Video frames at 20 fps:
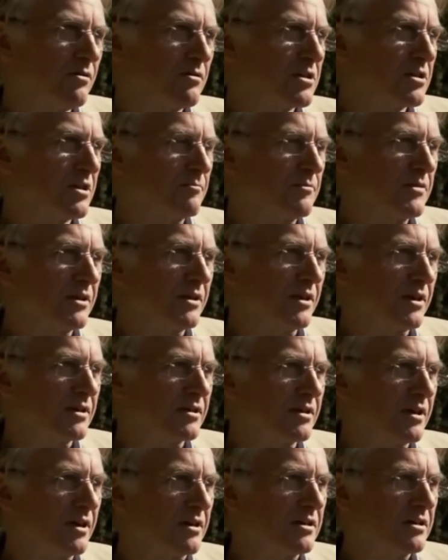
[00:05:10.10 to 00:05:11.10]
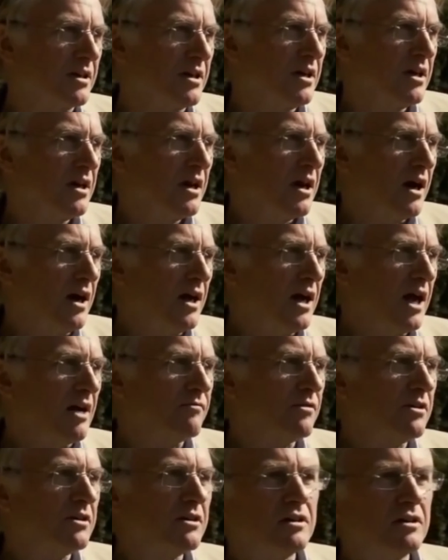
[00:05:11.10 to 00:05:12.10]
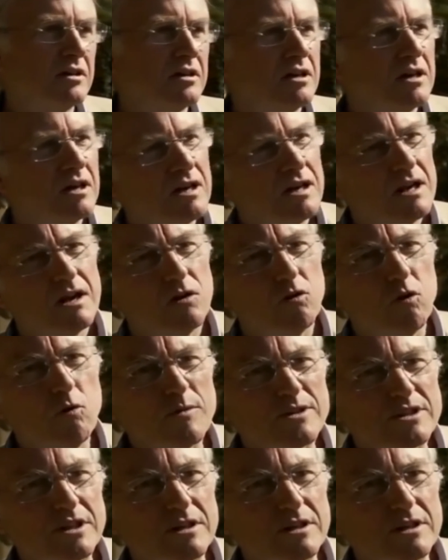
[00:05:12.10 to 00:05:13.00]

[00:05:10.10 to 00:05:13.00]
or something like that, I have an almost